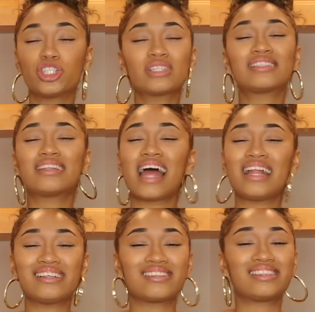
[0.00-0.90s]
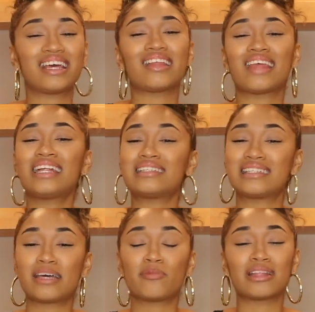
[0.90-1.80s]
just let it sit, let it
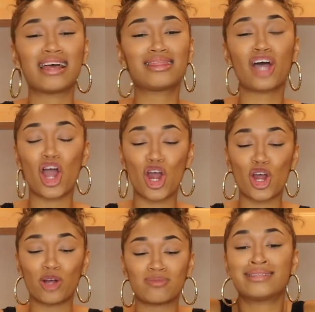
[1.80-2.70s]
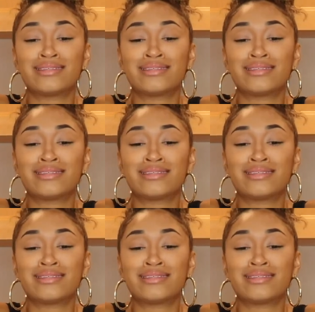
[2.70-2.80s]
simmer, let the herbs